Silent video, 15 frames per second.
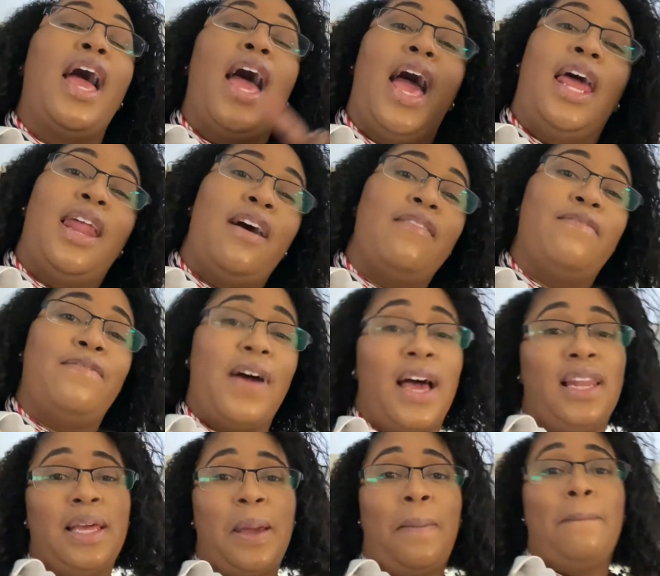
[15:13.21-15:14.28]
And I
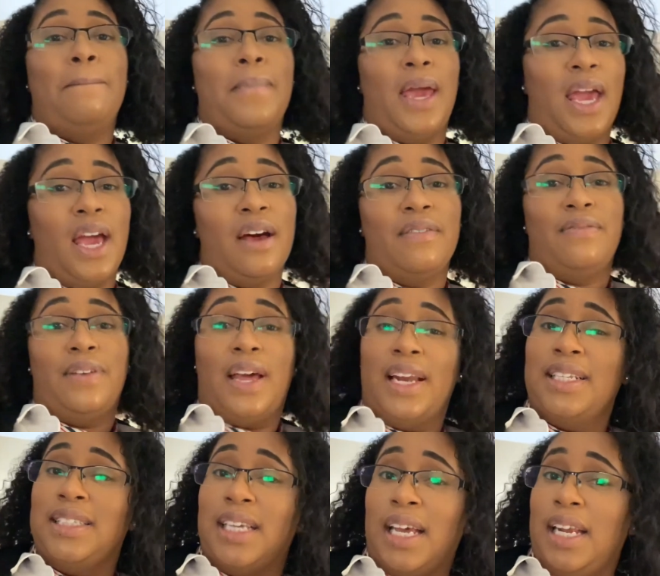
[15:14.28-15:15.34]
finally made a flight
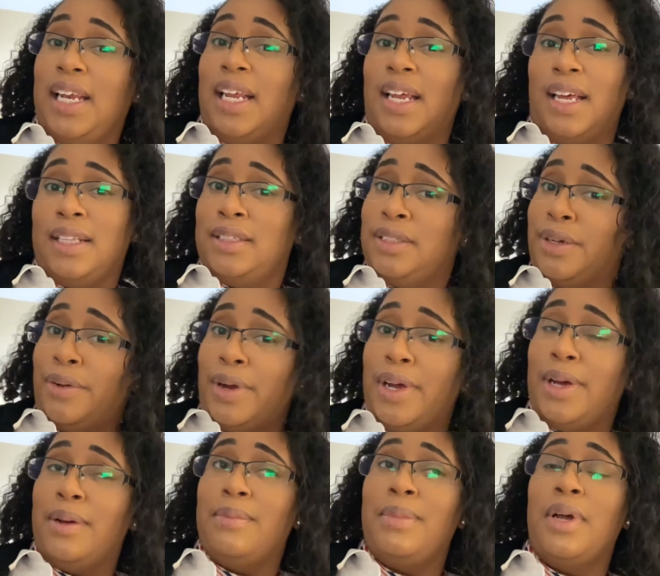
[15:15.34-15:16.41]
attendant
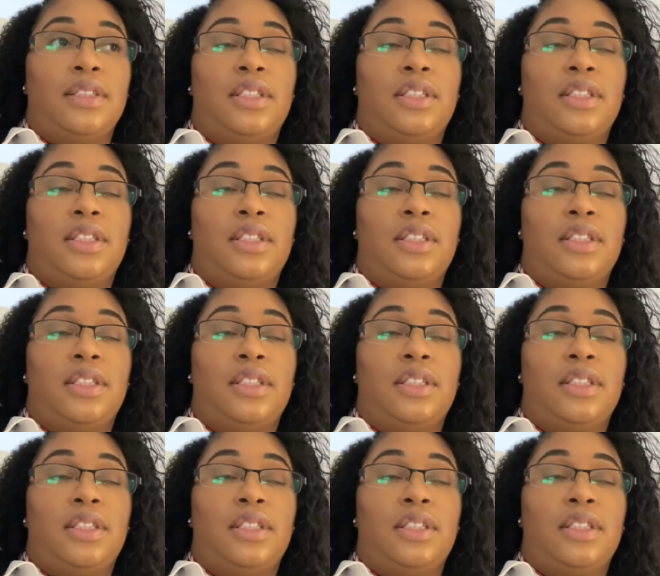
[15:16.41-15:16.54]
Instagram.